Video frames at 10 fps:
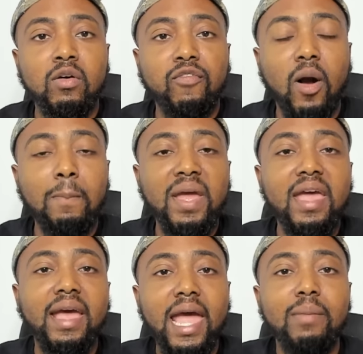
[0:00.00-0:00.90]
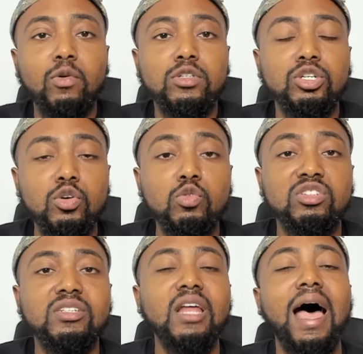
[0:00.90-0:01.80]
from being able to
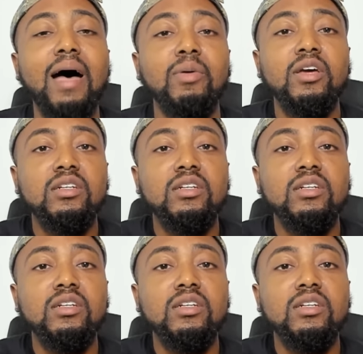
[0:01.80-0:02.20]
stop